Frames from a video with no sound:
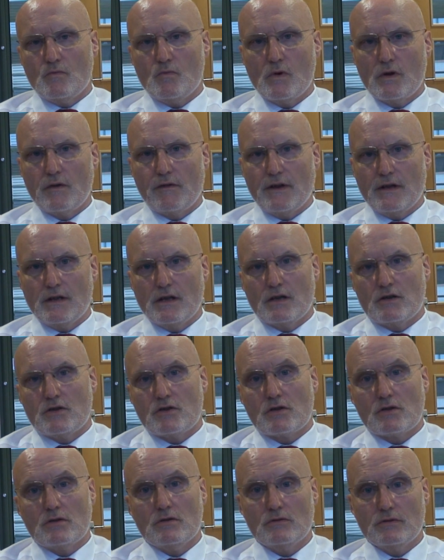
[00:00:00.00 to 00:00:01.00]
One thing that a
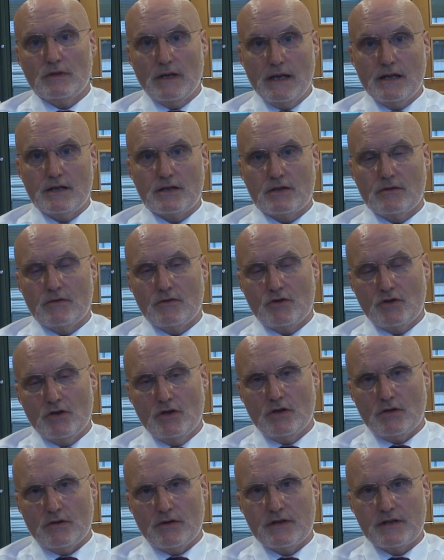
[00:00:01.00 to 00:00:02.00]
school needs to
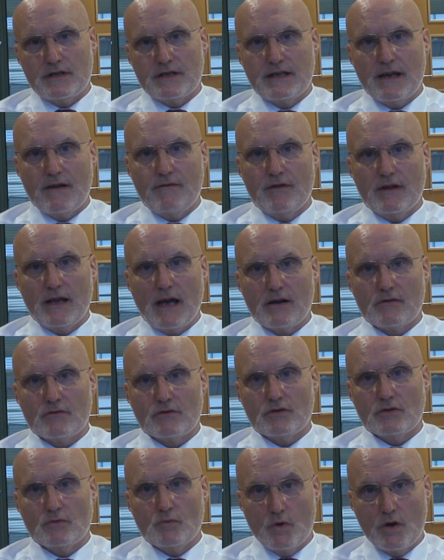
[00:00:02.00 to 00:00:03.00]
ensure is that every
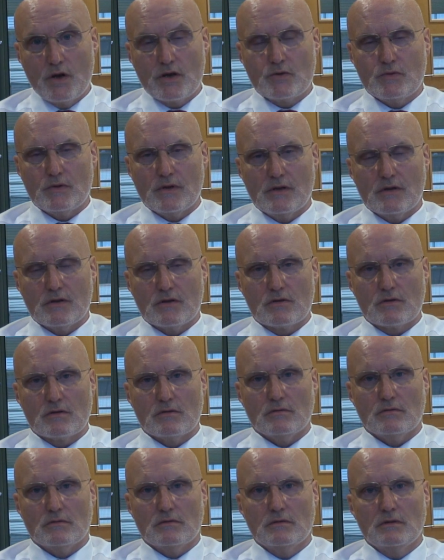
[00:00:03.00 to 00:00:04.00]
adult who works within the
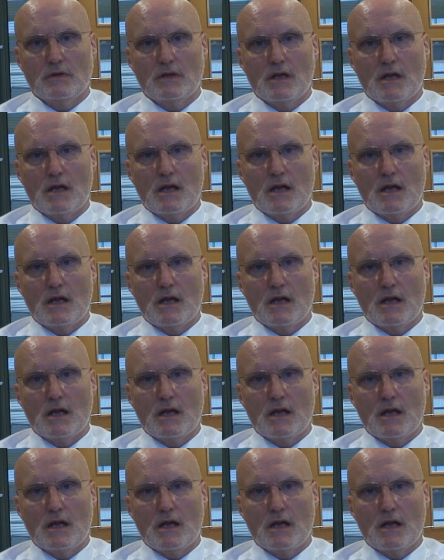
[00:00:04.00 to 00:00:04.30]
school